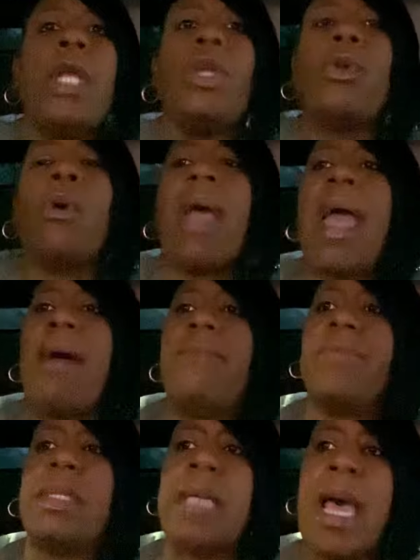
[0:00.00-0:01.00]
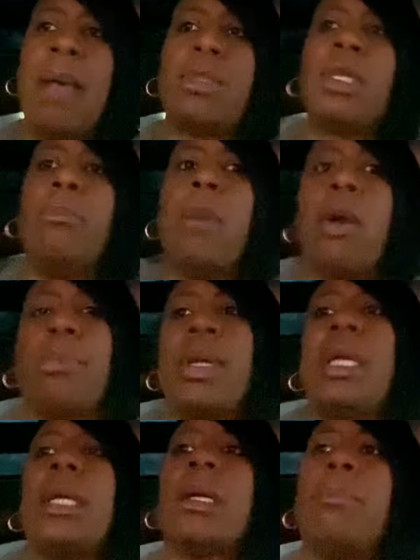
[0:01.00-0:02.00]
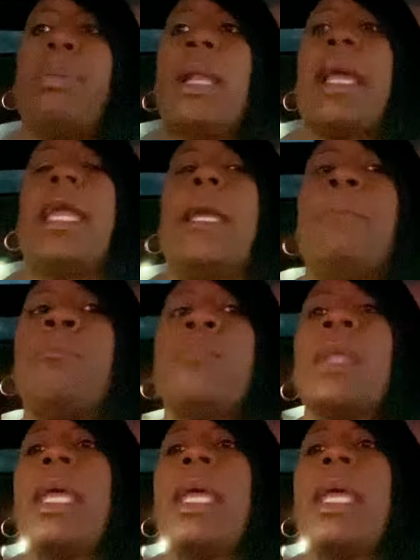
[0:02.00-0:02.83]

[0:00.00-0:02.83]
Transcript: You don't have time to mumble and complain.